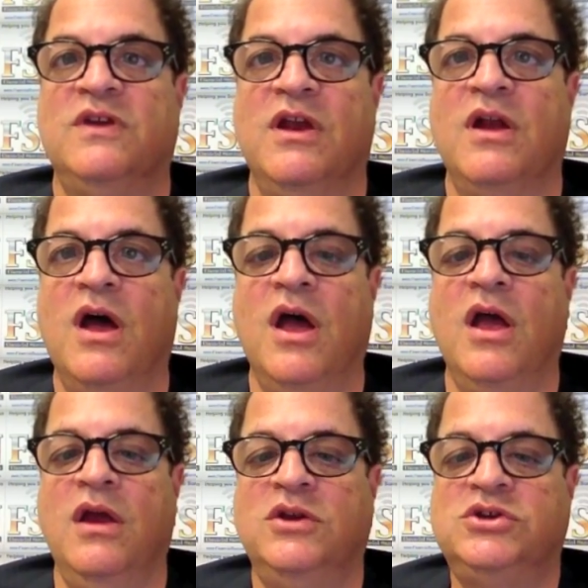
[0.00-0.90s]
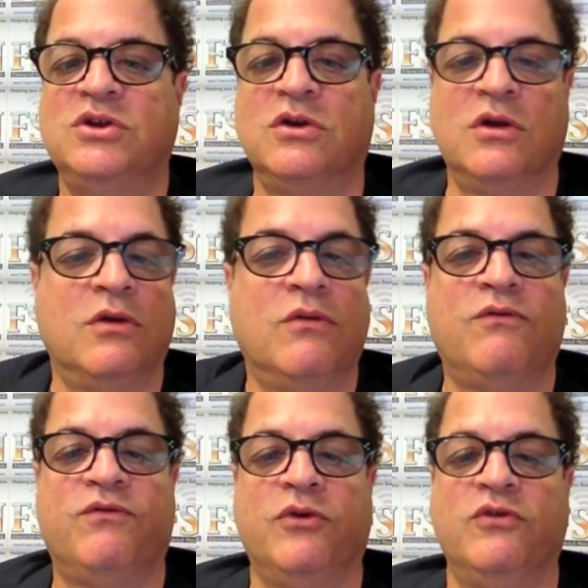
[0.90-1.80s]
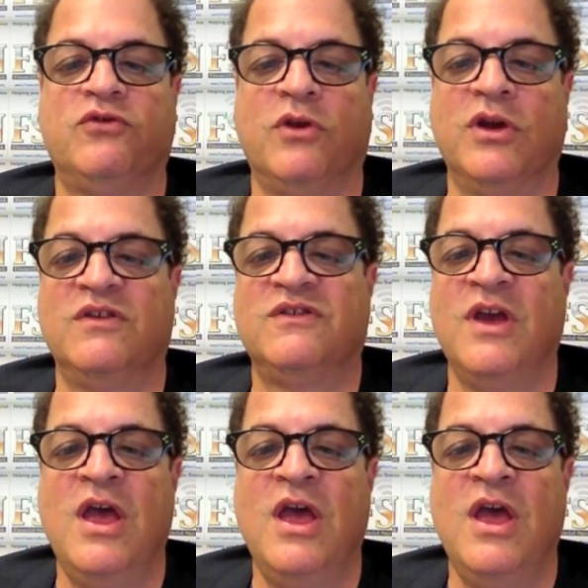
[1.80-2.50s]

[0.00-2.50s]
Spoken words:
and high sugar fruit drinks